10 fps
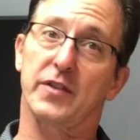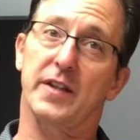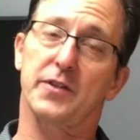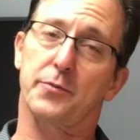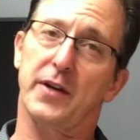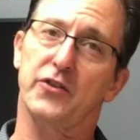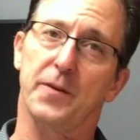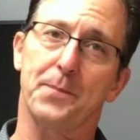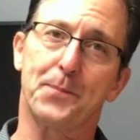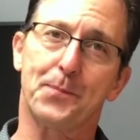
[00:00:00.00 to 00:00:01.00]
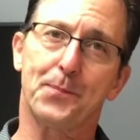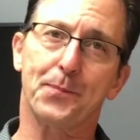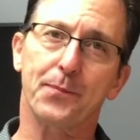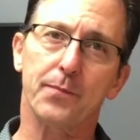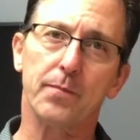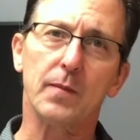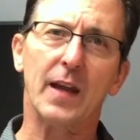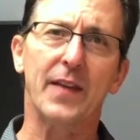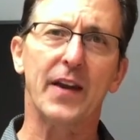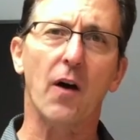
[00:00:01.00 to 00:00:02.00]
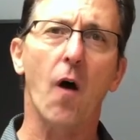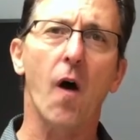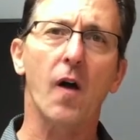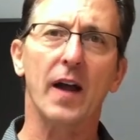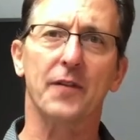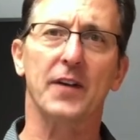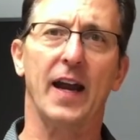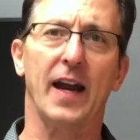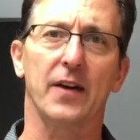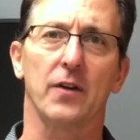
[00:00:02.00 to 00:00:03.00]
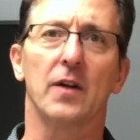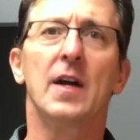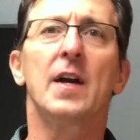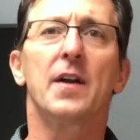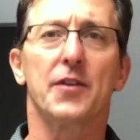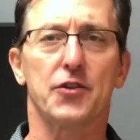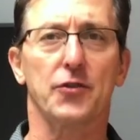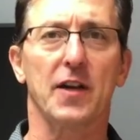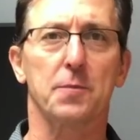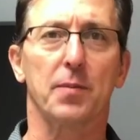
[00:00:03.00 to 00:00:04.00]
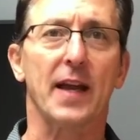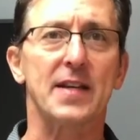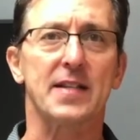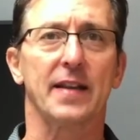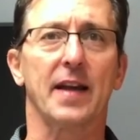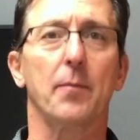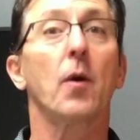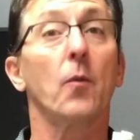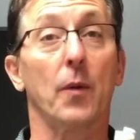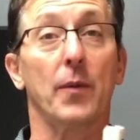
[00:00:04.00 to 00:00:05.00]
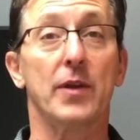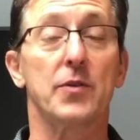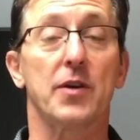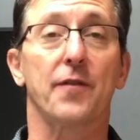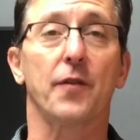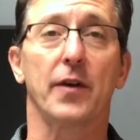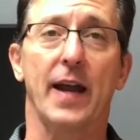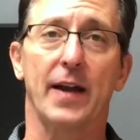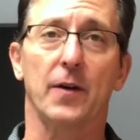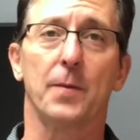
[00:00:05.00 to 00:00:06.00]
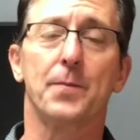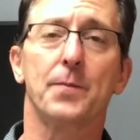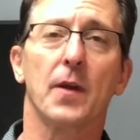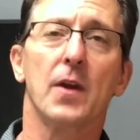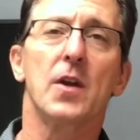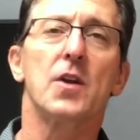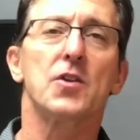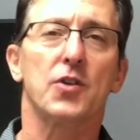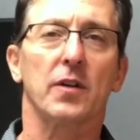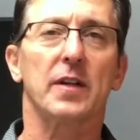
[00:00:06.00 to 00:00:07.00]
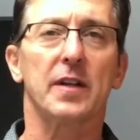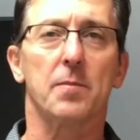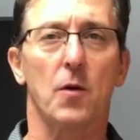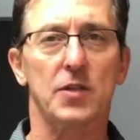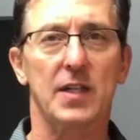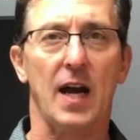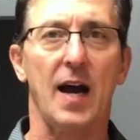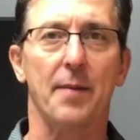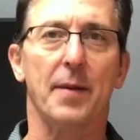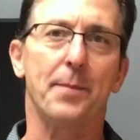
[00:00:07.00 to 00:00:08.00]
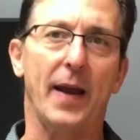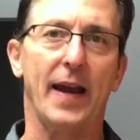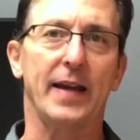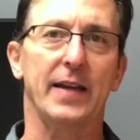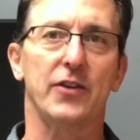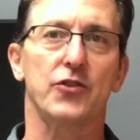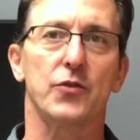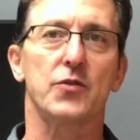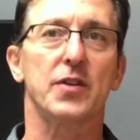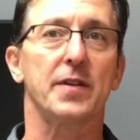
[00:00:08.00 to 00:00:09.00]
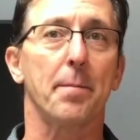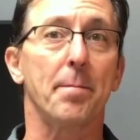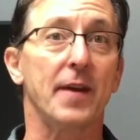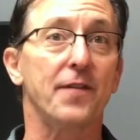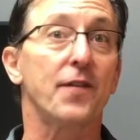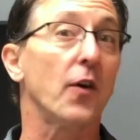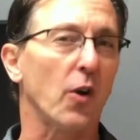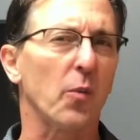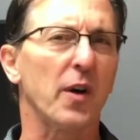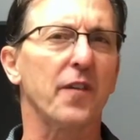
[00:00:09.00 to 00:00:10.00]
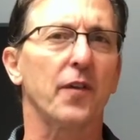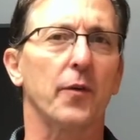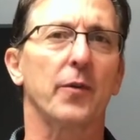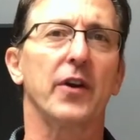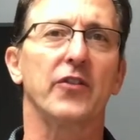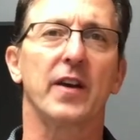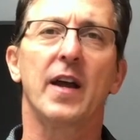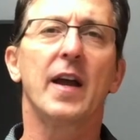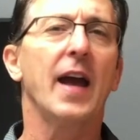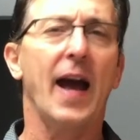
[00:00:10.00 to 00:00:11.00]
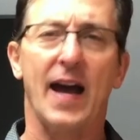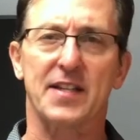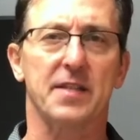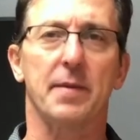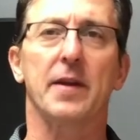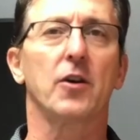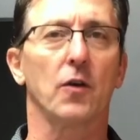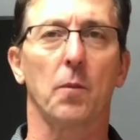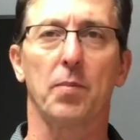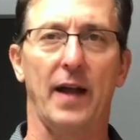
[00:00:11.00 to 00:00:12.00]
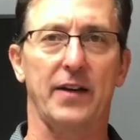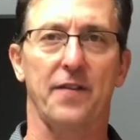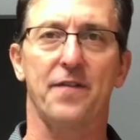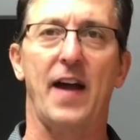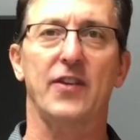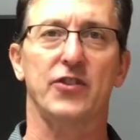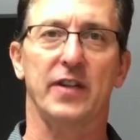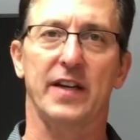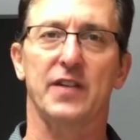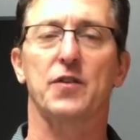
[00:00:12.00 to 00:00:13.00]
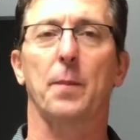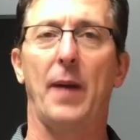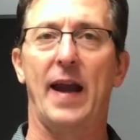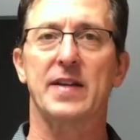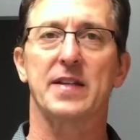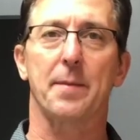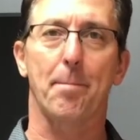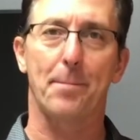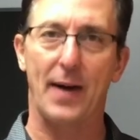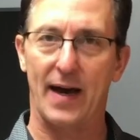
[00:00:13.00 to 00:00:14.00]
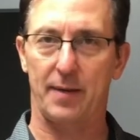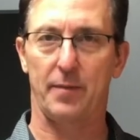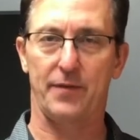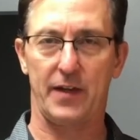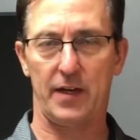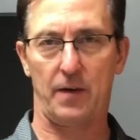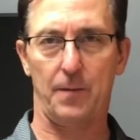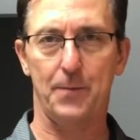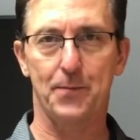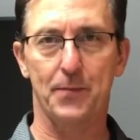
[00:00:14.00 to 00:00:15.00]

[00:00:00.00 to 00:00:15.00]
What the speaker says: in this region. And they all have to handle the stress placed on them when we use our foot and ankle. Certainly the most common pain issue to the midfoot or rear foot region has to be good old plantar fasciitis, or pain to the bottom of the heel.